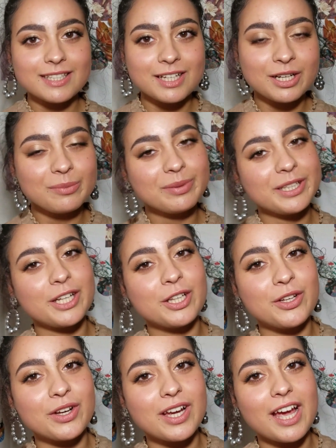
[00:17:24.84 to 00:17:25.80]
Completed
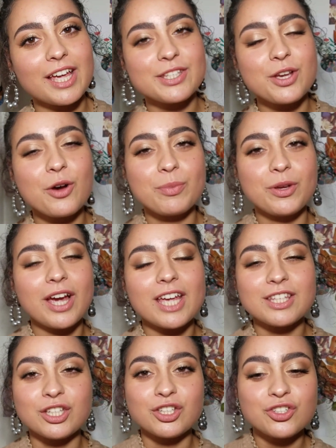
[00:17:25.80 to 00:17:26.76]
look, guys. Hope you
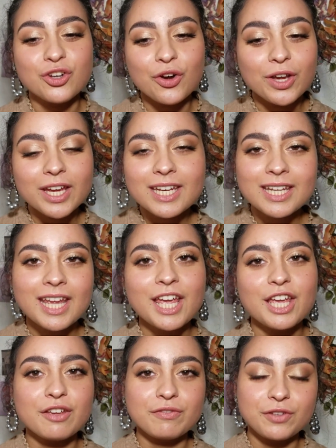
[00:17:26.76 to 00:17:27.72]
guys enjoyed.
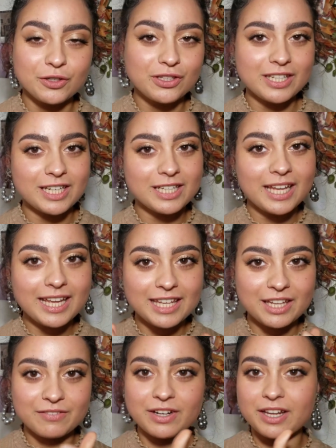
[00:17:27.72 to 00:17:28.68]
If you did,
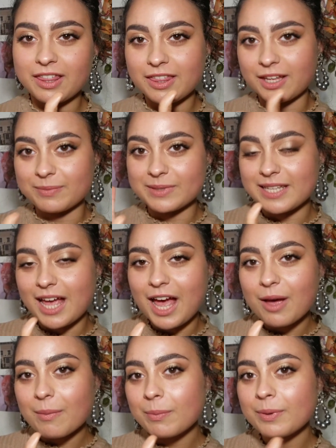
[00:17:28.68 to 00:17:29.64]
give it a thumbs
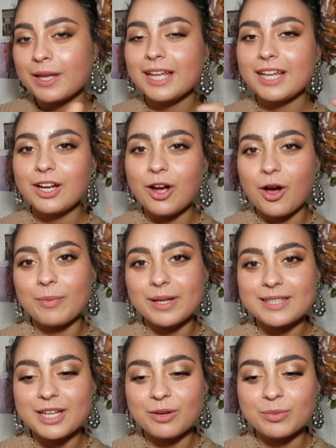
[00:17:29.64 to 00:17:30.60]
up,
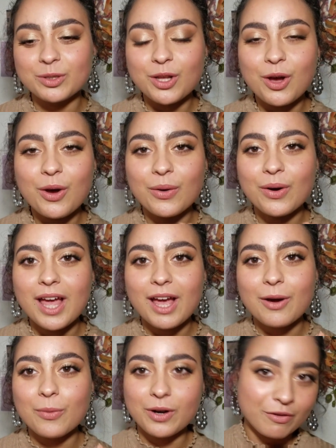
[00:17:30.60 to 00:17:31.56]
comment down below
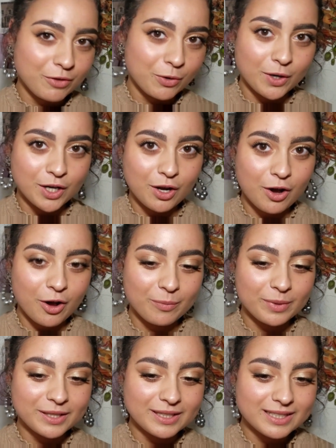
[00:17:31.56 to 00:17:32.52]
whatever you want to
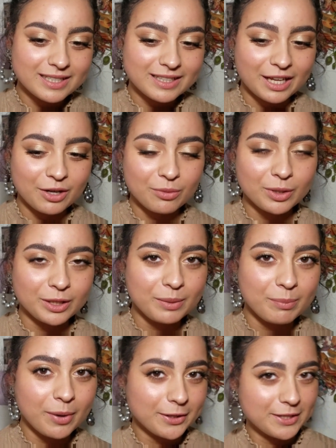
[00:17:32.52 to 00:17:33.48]
comment, like really
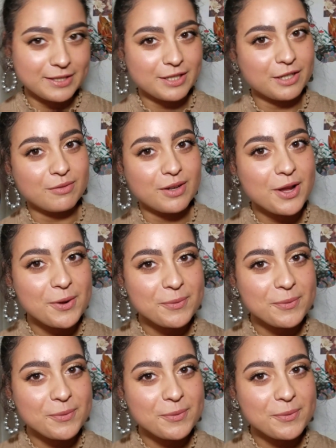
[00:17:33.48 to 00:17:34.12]
positive